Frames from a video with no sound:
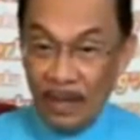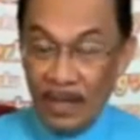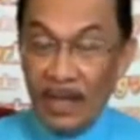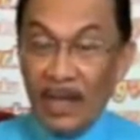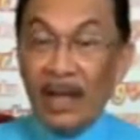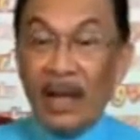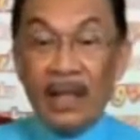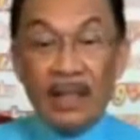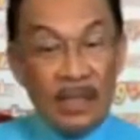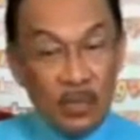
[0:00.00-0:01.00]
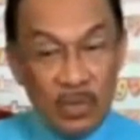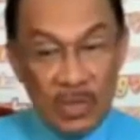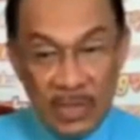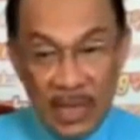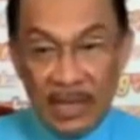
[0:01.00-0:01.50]
Okay, and this was
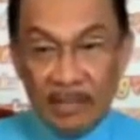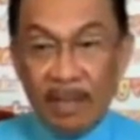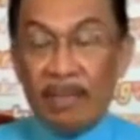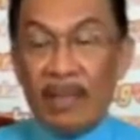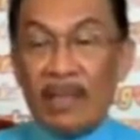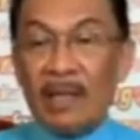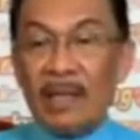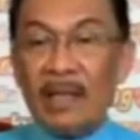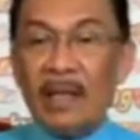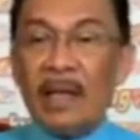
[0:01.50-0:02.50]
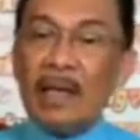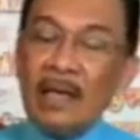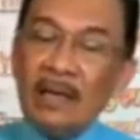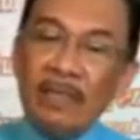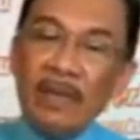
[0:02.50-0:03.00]
said publicly.
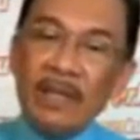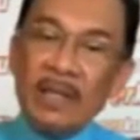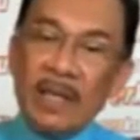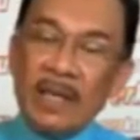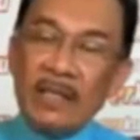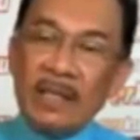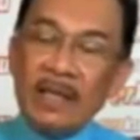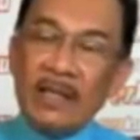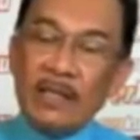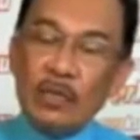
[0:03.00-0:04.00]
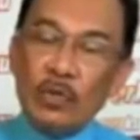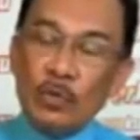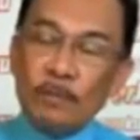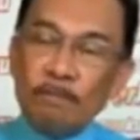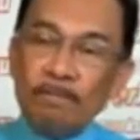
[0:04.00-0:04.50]
Even in the case in relation
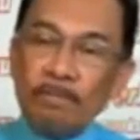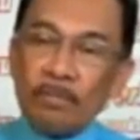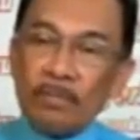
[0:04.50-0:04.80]
to